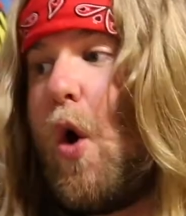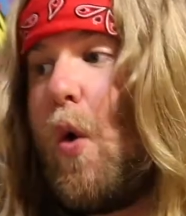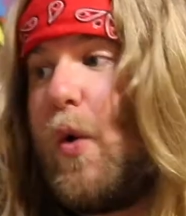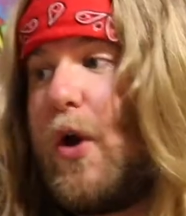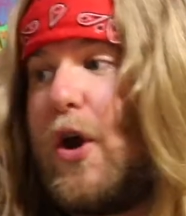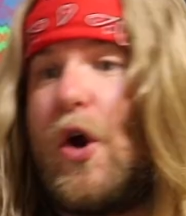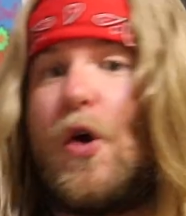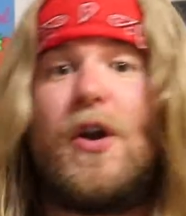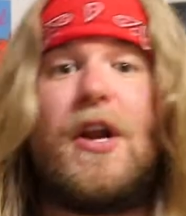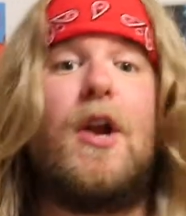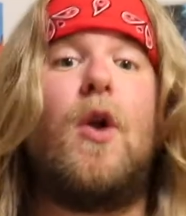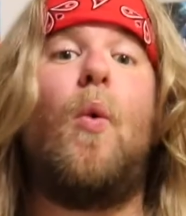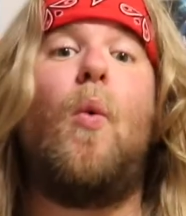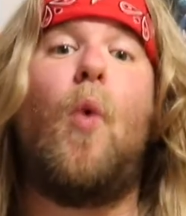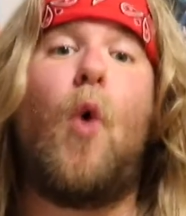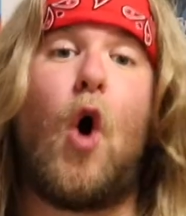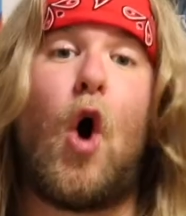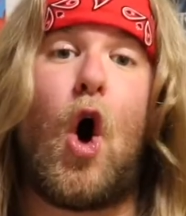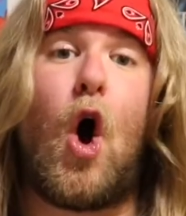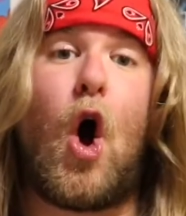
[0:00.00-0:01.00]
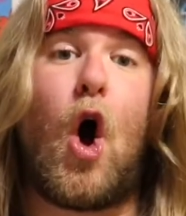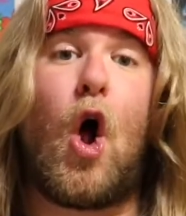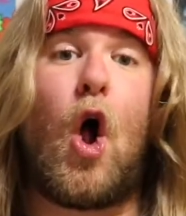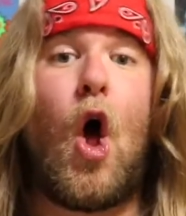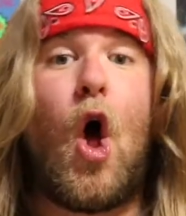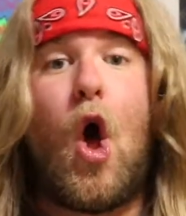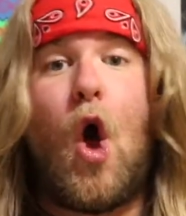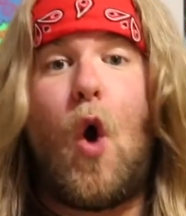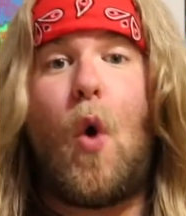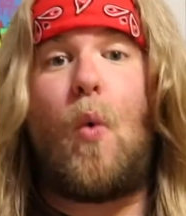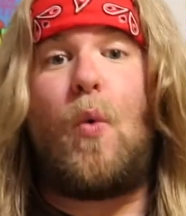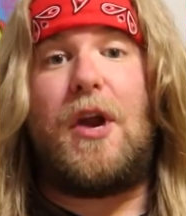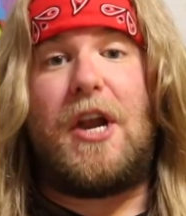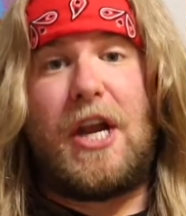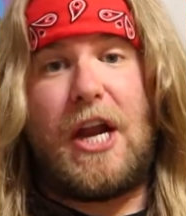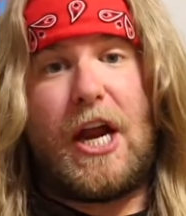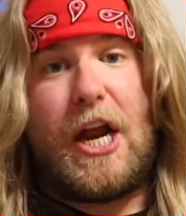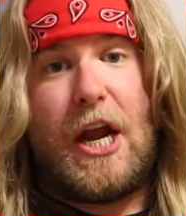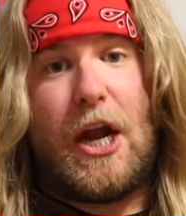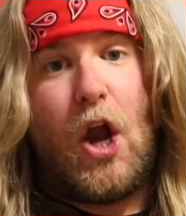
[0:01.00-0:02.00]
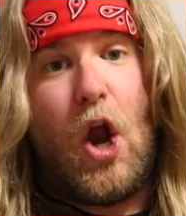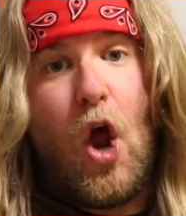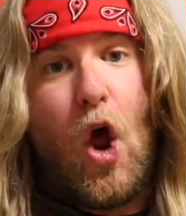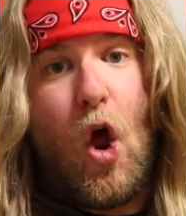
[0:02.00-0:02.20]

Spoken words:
We don't need a wall, we need